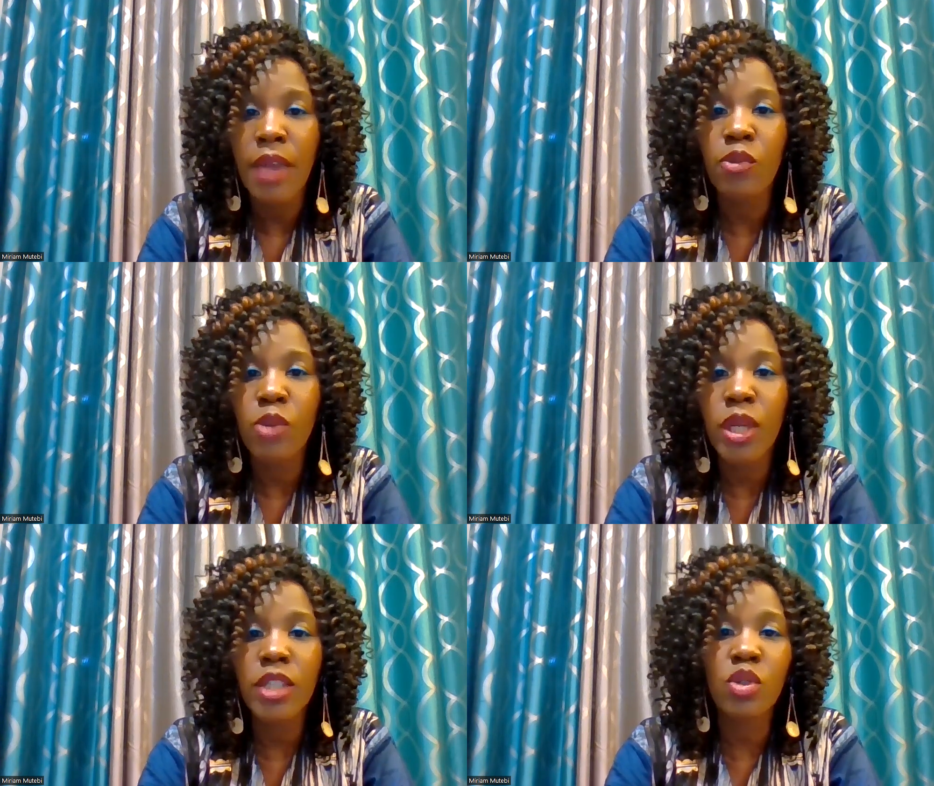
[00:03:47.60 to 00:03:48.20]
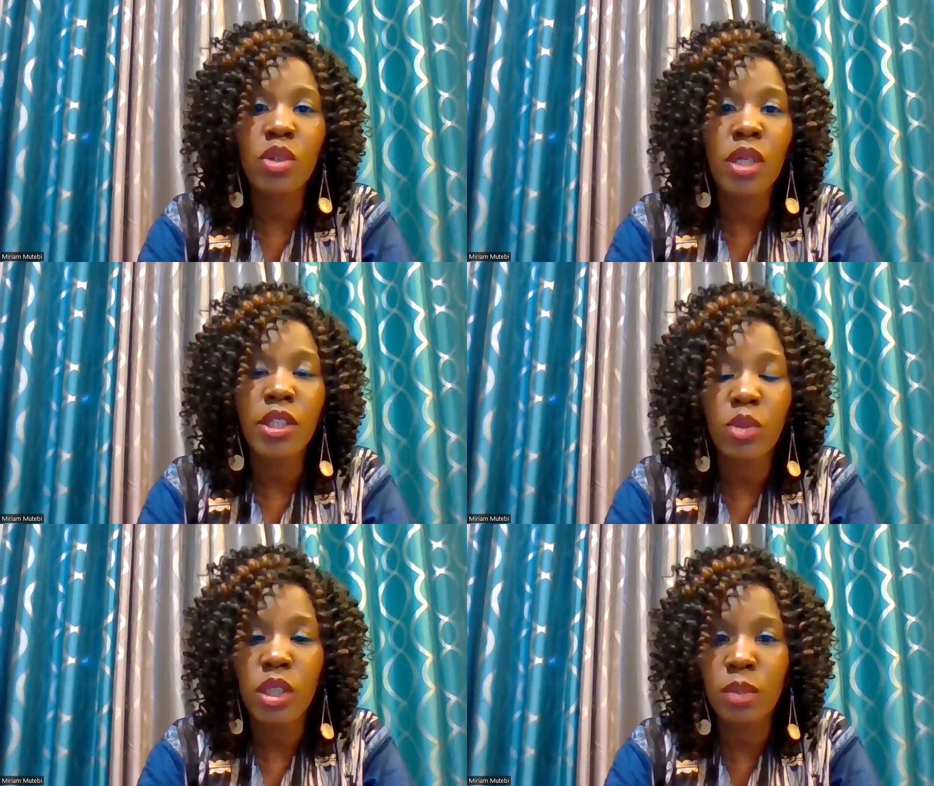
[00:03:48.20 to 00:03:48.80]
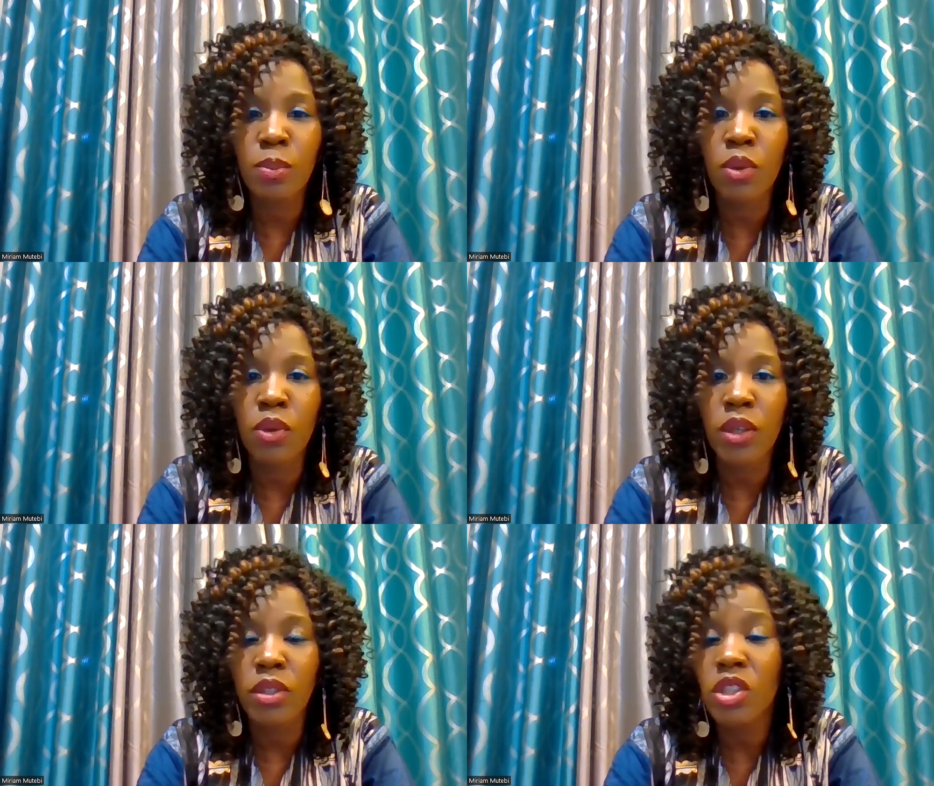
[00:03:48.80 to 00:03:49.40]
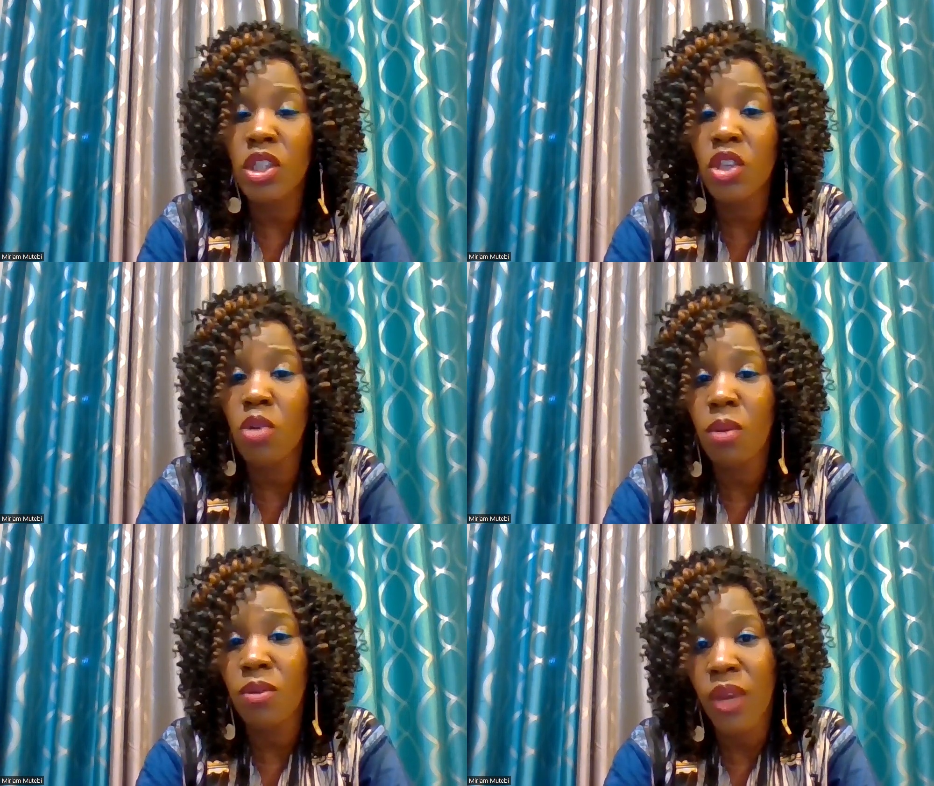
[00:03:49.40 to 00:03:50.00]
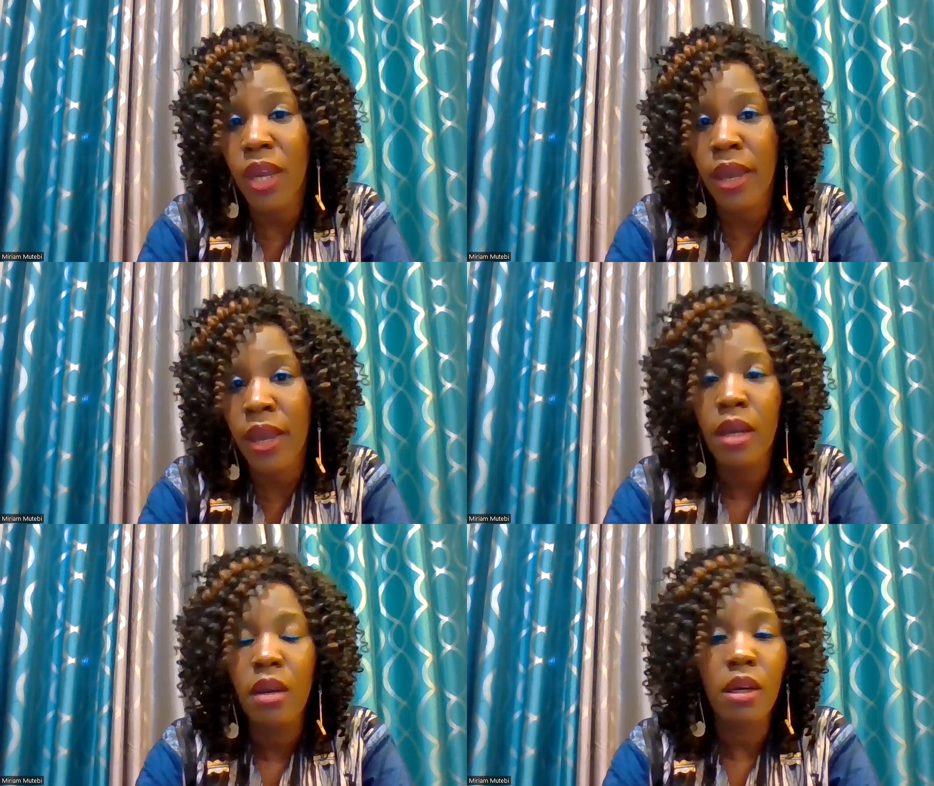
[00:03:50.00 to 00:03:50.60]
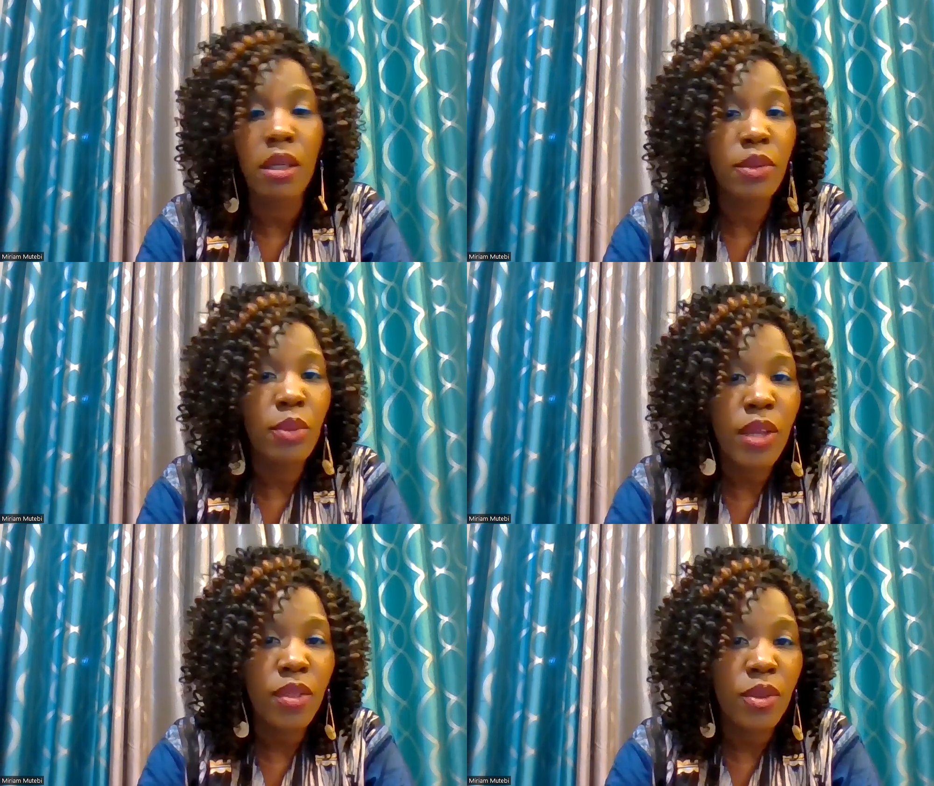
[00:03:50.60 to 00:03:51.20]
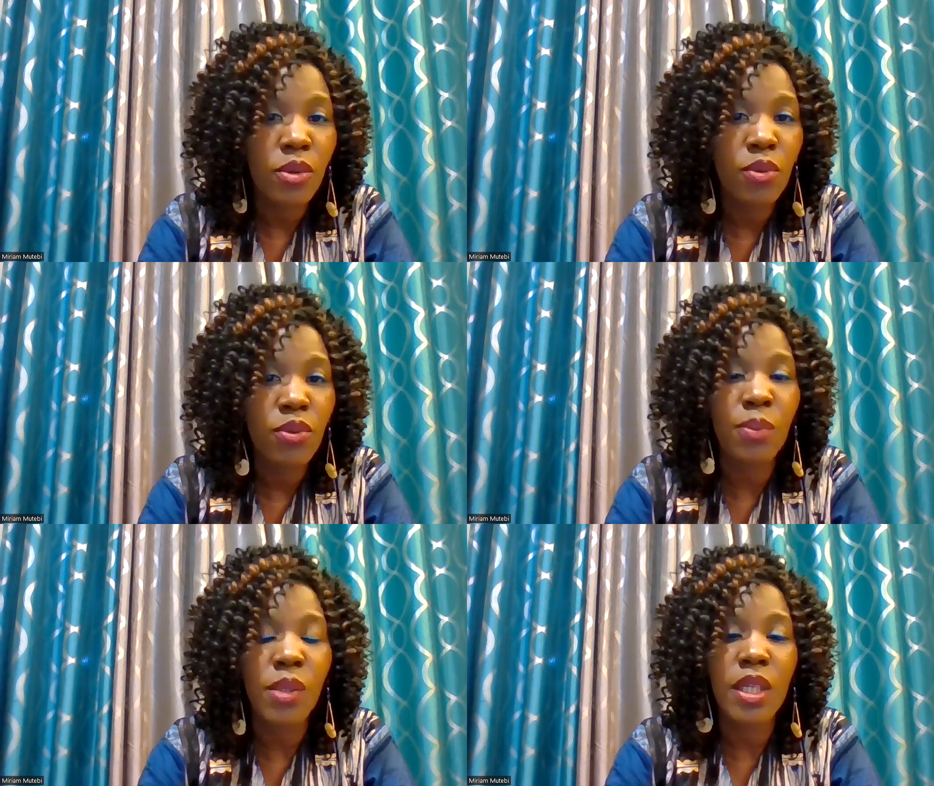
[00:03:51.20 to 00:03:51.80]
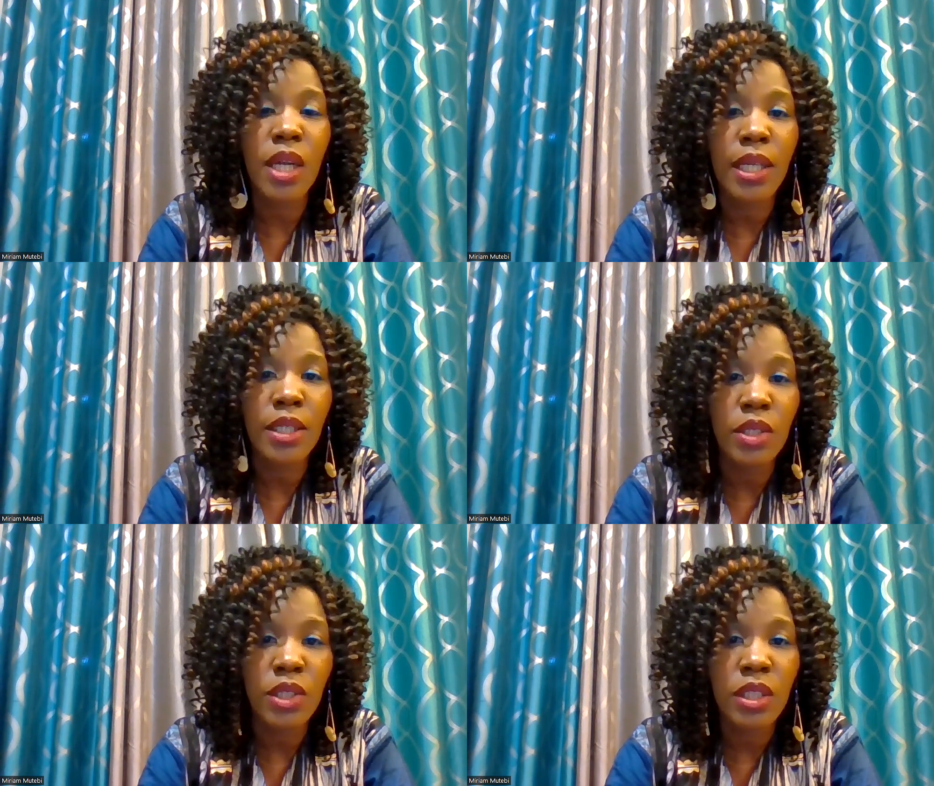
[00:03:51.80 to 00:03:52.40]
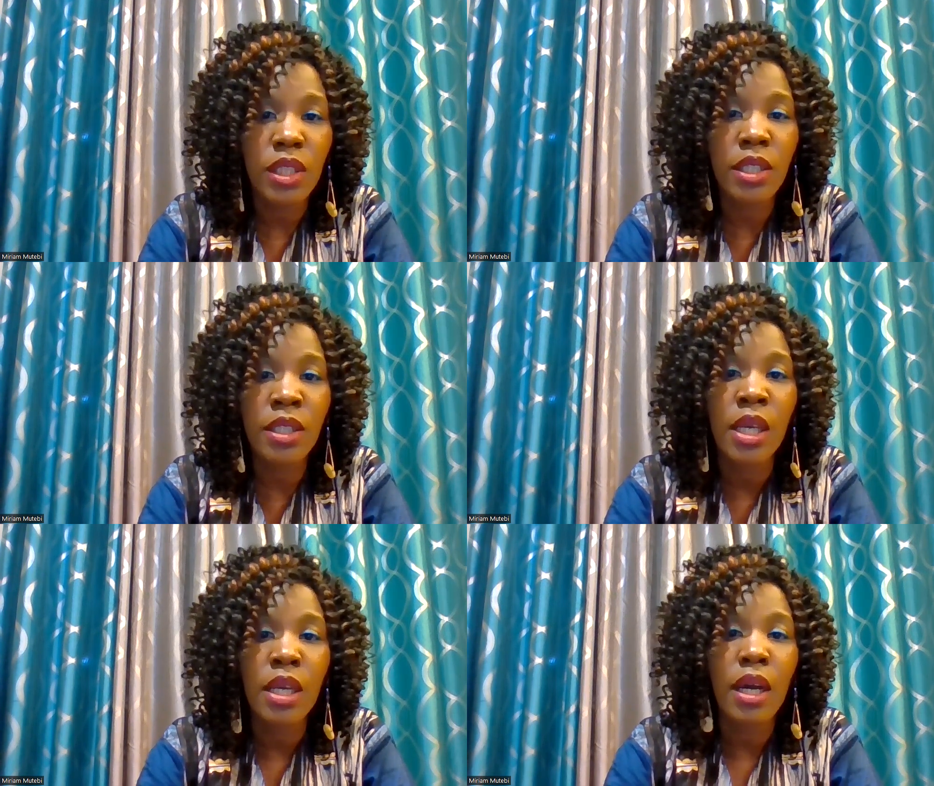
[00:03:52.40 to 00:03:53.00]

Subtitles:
and really try to explore the continuum of care all the way through from the diagnostics,